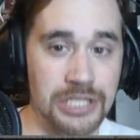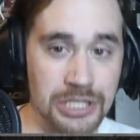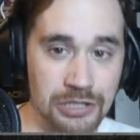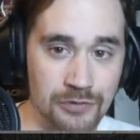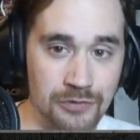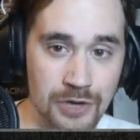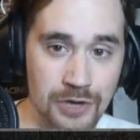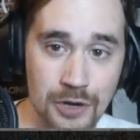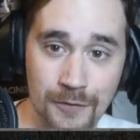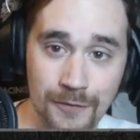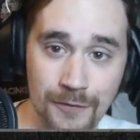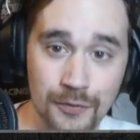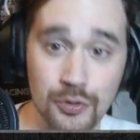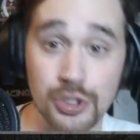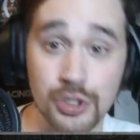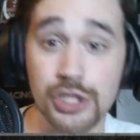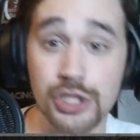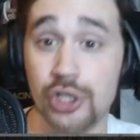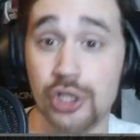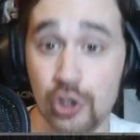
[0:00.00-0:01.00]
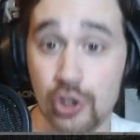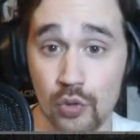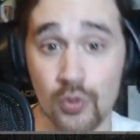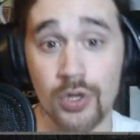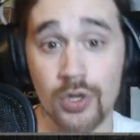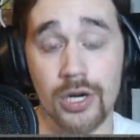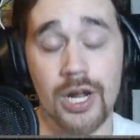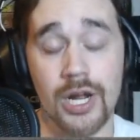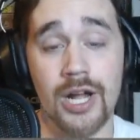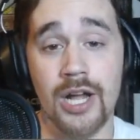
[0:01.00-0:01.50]
you know for
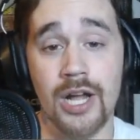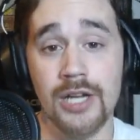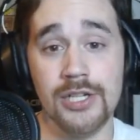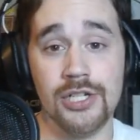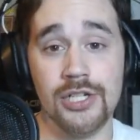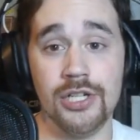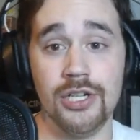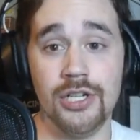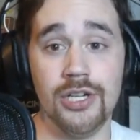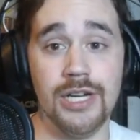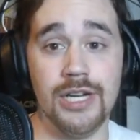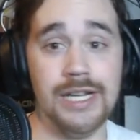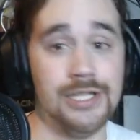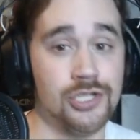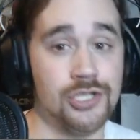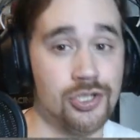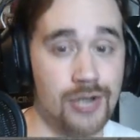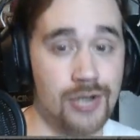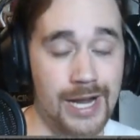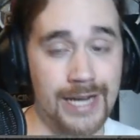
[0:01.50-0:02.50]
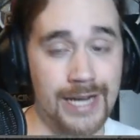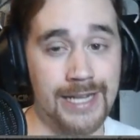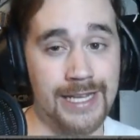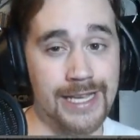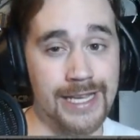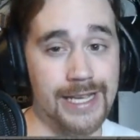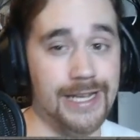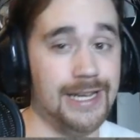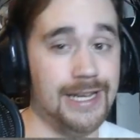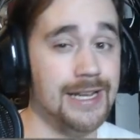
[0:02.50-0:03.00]
sure a hunter is trying to
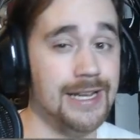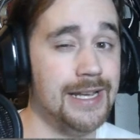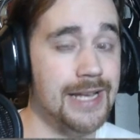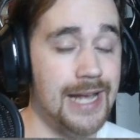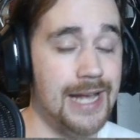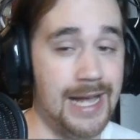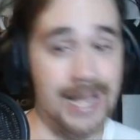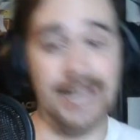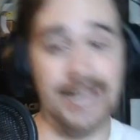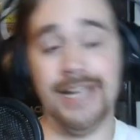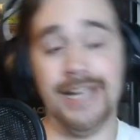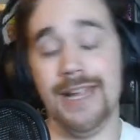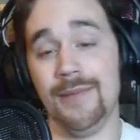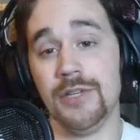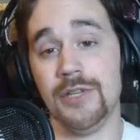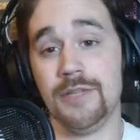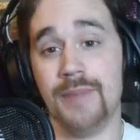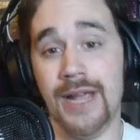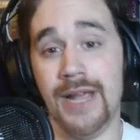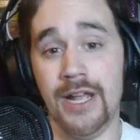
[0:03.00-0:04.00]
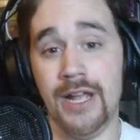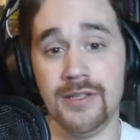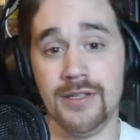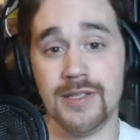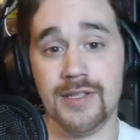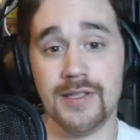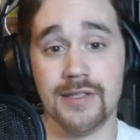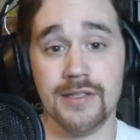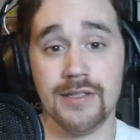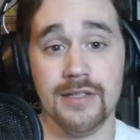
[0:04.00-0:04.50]
get a high damage
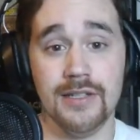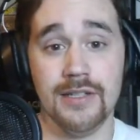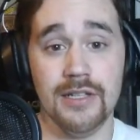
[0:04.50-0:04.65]
pounce.